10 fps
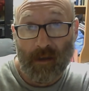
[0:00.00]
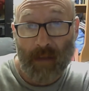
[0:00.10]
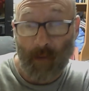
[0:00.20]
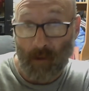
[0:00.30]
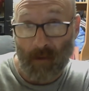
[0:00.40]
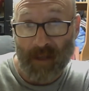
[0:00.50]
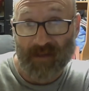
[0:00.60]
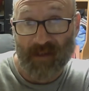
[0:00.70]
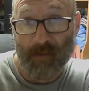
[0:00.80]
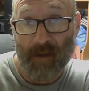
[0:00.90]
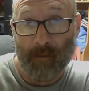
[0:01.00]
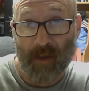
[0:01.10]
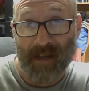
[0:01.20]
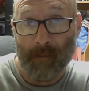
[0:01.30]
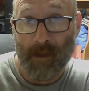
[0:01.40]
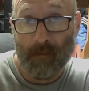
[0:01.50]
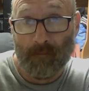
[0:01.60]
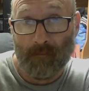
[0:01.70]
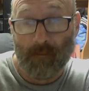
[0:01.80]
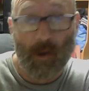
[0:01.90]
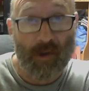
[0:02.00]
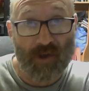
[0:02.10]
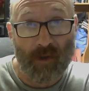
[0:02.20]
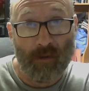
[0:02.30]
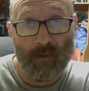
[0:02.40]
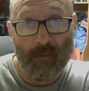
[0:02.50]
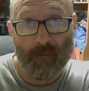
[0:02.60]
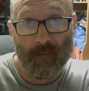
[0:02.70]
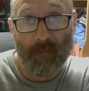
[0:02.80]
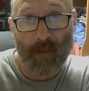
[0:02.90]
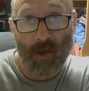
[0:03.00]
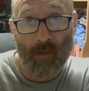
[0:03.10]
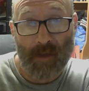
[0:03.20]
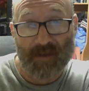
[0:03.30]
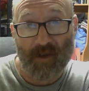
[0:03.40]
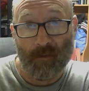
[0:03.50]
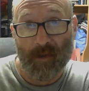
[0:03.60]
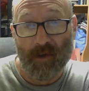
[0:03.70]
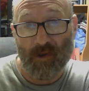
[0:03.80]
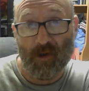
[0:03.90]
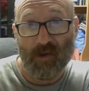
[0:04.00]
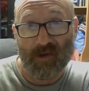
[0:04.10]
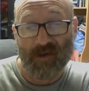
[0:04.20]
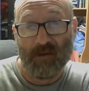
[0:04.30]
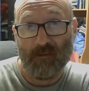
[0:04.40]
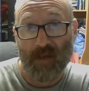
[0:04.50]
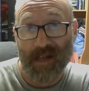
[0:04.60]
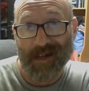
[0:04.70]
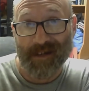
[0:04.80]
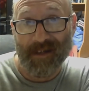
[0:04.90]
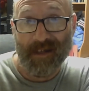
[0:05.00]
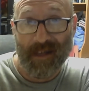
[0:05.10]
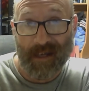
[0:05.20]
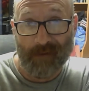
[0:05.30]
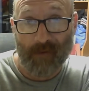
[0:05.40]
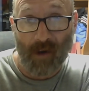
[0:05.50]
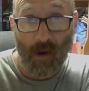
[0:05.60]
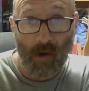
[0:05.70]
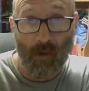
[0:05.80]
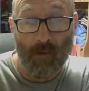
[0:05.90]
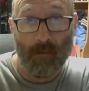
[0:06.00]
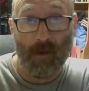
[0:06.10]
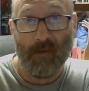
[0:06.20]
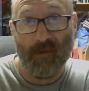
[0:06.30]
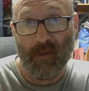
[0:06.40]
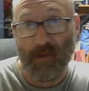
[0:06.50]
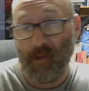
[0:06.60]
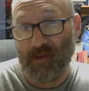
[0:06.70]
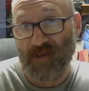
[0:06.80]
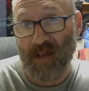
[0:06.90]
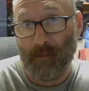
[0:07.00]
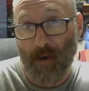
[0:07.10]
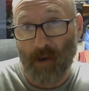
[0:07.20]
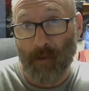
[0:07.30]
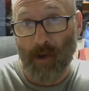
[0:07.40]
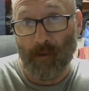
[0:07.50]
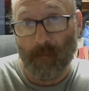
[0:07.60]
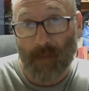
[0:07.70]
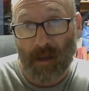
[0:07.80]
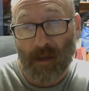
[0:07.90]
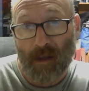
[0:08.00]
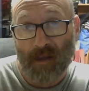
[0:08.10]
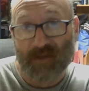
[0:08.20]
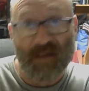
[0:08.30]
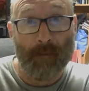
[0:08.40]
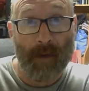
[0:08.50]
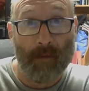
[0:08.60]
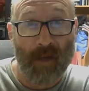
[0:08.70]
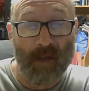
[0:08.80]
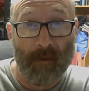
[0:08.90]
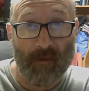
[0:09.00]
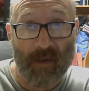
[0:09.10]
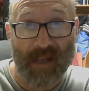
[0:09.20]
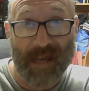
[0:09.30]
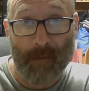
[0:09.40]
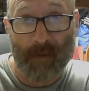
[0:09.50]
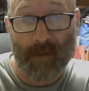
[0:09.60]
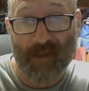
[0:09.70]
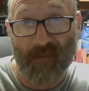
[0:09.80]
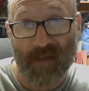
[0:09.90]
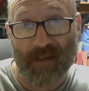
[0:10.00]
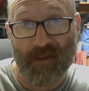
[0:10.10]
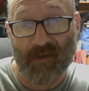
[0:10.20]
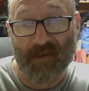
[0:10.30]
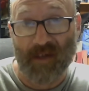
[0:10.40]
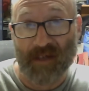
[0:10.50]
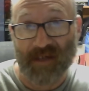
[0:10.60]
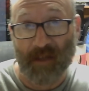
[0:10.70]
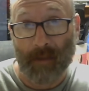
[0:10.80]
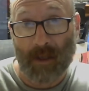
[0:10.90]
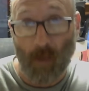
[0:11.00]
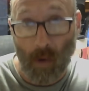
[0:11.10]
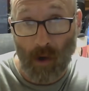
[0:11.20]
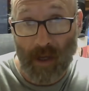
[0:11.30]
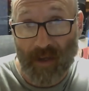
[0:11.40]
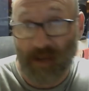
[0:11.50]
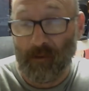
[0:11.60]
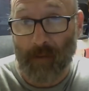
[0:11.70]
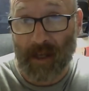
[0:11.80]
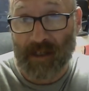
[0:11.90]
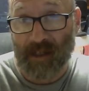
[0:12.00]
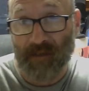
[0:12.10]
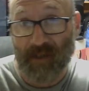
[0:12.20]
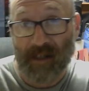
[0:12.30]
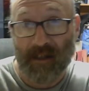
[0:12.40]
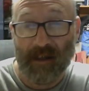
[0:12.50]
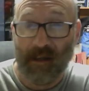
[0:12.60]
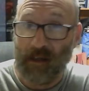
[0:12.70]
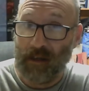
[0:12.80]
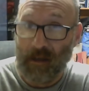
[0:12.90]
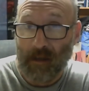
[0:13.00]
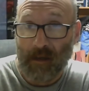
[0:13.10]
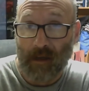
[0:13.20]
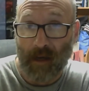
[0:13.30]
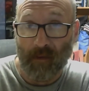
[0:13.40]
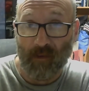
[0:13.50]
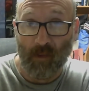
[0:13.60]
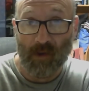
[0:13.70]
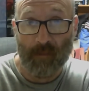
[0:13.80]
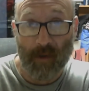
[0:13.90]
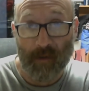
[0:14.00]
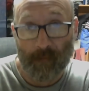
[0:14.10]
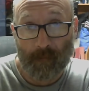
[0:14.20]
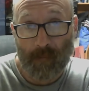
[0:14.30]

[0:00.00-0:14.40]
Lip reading: That might make some people happy. Mind you, old mate's got a bit of news regarding here at home for the Thursday promo. Some people are going to be really happy about the fact that today's going to be quiet here at Backyard Tech. Others won't be.